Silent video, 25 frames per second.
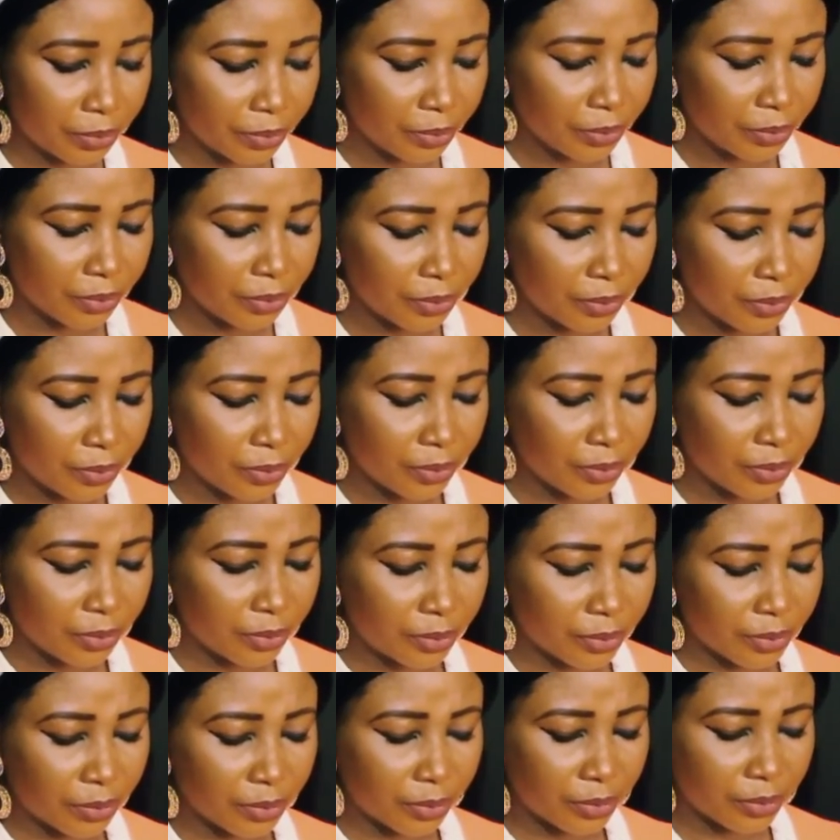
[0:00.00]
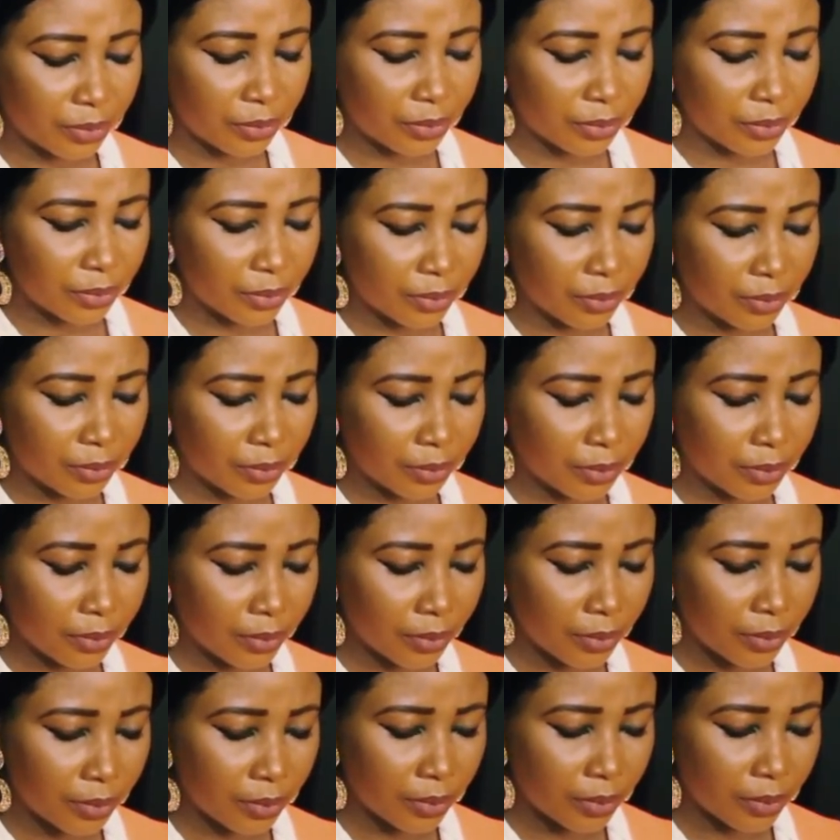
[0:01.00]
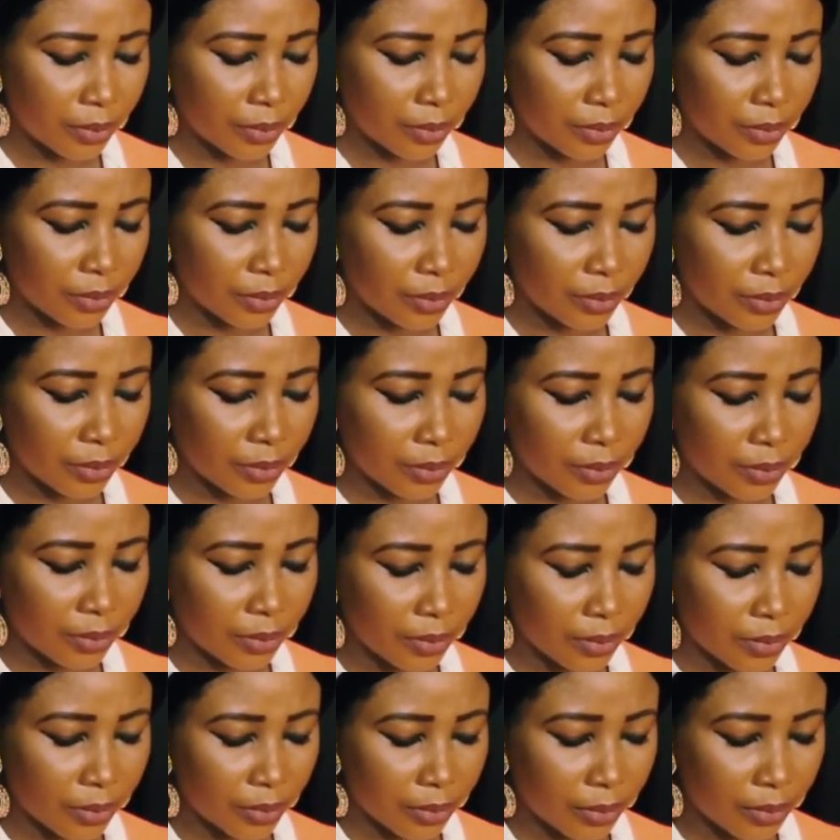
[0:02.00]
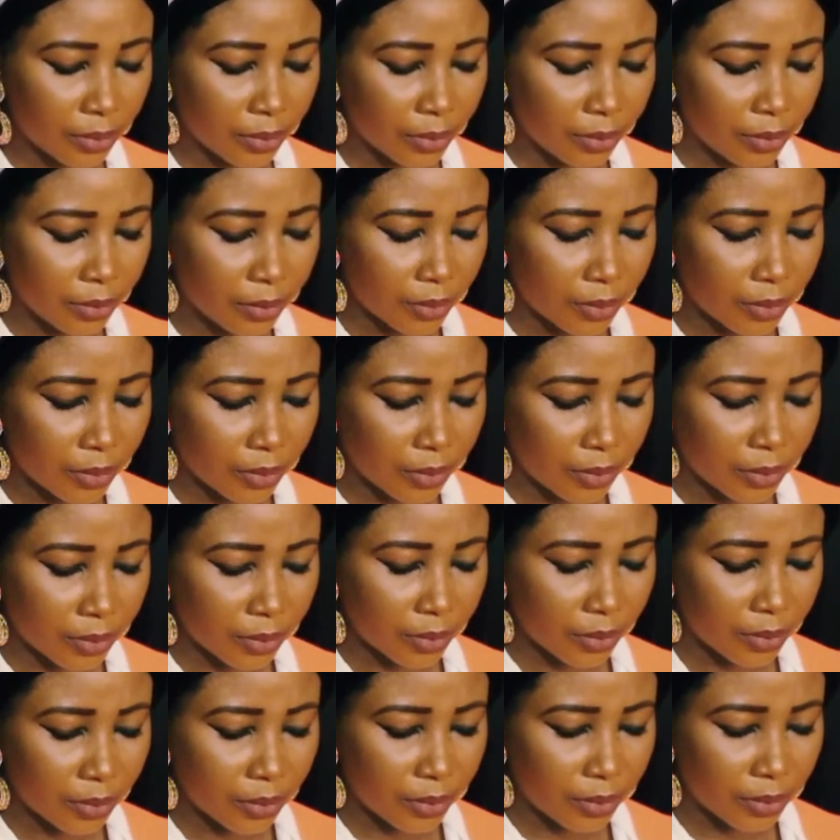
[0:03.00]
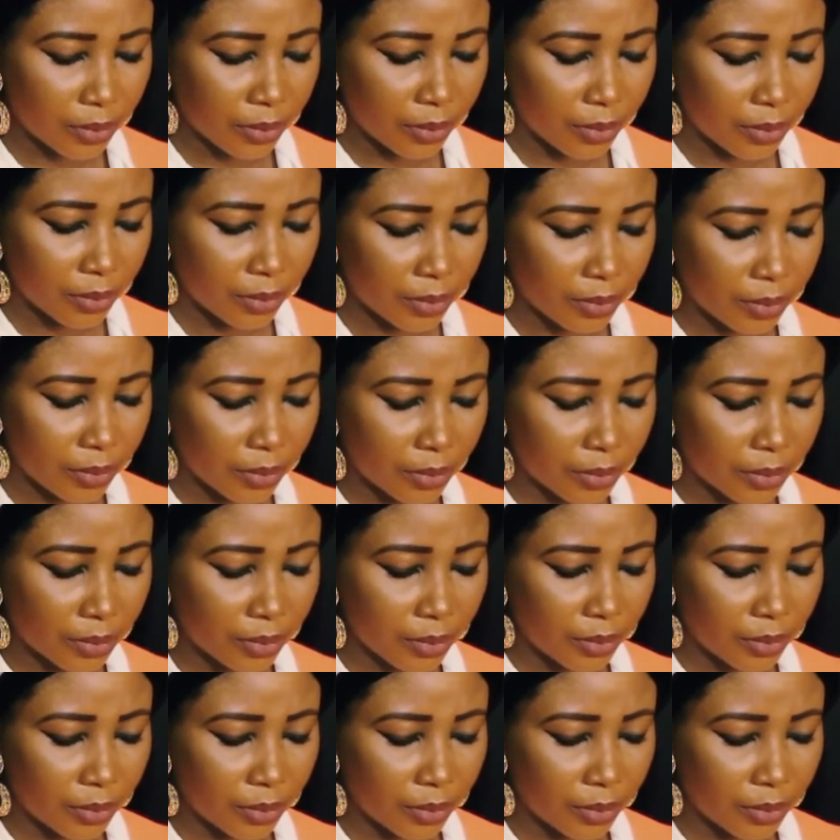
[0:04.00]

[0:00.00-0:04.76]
This person isn't speaking.